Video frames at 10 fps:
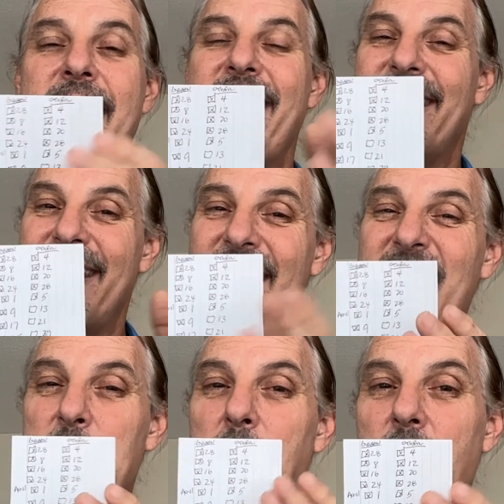The
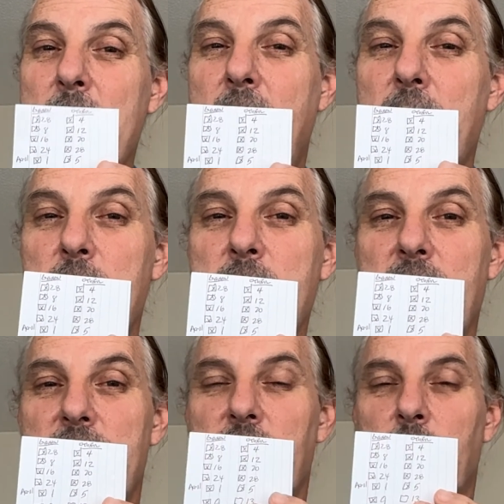nice part about doing
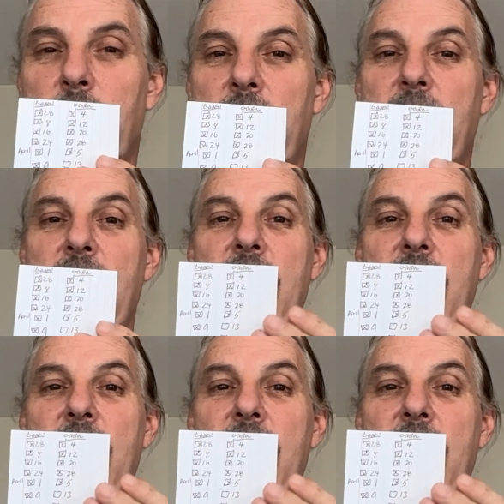it this way